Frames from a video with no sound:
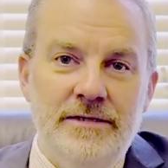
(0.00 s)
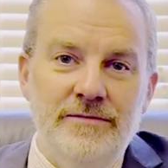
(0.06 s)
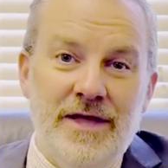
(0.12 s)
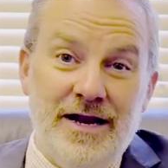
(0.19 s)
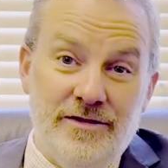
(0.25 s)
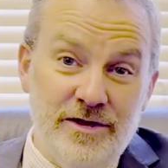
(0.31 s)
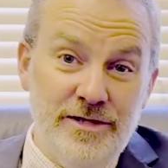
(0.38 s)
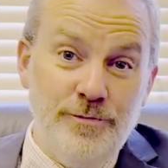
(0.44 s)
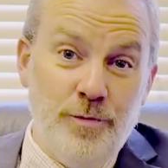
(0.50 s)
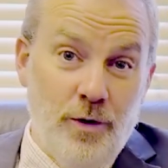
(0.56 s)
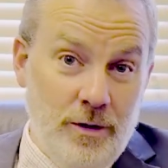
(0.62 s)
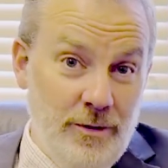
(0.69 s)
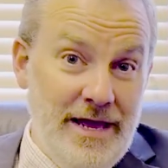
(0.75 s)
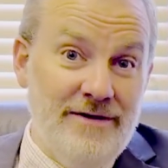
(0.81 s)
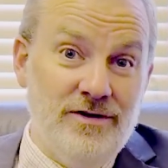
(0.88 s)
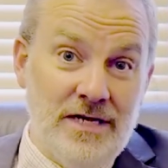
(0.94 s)
And at this point,
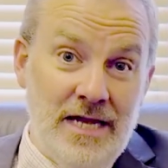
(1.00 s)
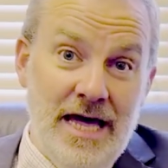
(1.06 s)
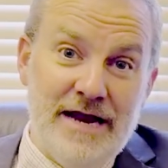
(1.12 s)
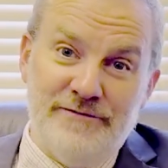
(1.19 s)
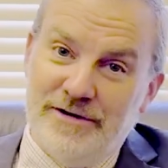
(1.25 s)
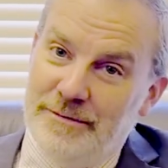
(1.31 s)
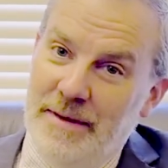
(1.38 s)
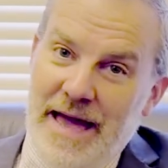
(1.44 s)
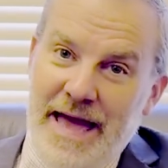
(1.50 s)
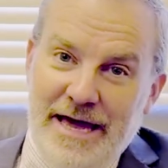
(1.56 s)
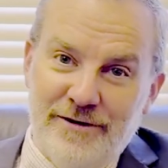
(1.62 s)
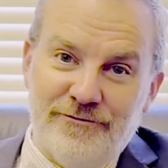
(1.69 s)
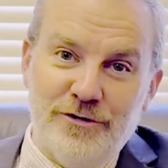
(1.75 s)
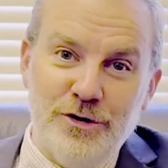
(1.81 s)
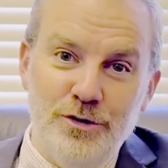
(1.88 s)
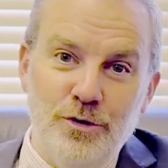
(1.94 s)
we have a lot of
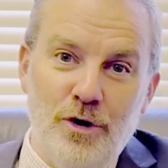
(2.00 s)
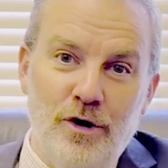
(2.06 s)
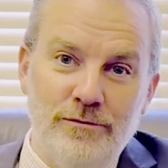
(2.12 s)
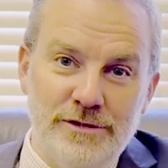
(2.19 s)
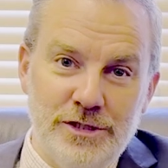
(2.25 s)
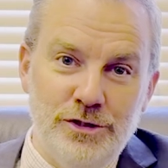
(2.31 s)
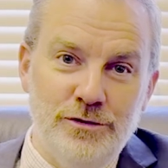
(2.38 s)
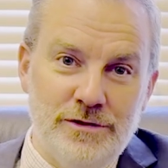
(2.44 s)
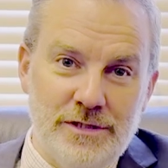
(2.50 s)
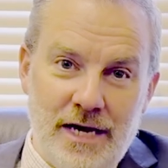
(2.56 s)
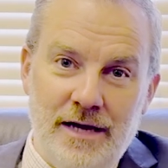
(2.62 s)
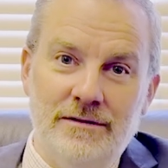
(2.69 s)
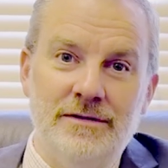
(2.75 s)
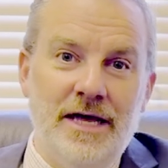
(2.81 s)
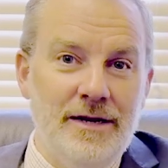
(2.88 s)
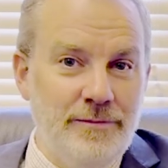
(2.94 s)
demand for new homes in Utah.
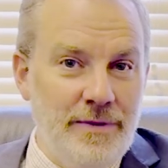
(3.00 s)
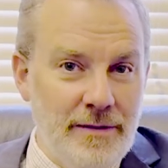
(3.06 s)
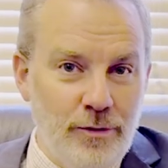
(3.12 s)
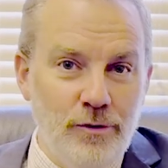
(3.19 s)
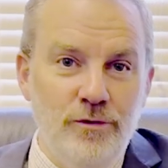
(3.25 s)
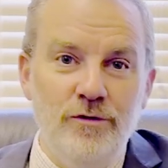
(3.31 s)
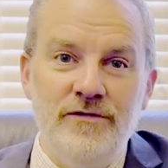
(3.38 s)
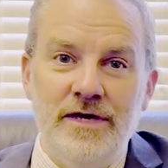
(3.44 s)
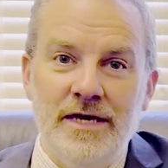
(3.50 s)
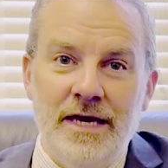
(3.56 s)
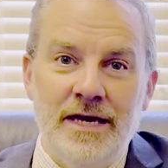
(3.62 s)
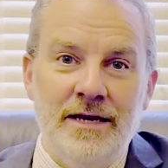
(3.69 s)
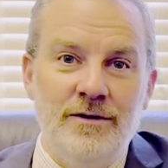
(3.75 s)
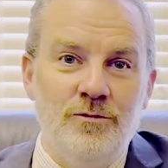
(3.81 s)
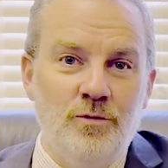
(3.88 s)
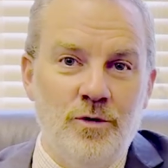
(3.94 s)
A lot of people moving
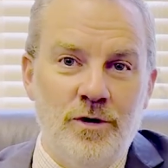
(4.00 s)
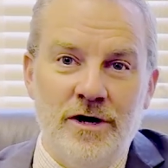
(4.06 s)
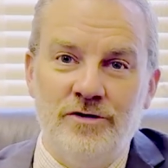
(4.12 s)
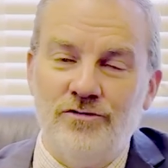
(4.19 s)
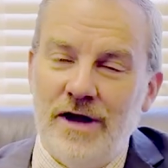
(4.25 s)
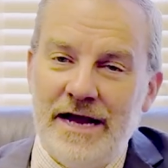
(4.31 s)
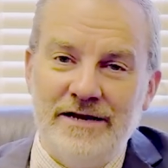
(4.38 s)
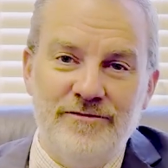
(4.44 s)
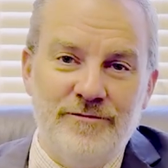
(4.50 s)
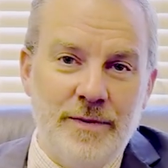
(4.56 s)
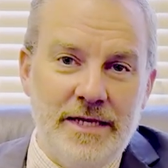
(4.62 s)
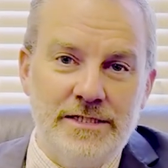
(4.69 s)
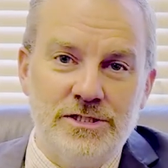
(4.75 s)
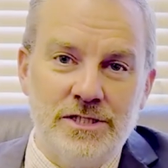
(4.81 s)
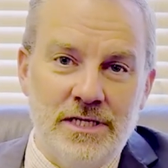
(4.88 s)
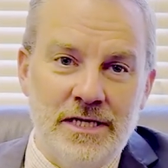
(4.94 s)
in. We're an attractive
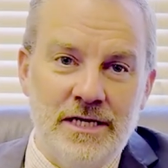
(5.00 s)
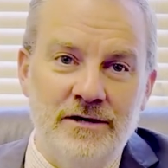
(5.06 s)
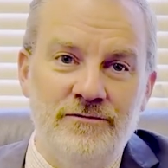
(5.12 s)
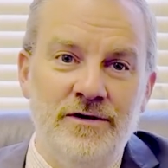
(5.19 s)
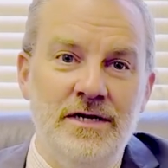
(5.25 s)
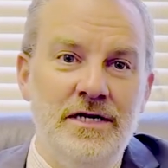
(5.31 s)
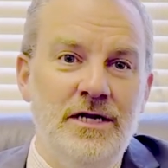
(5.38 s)
place to live.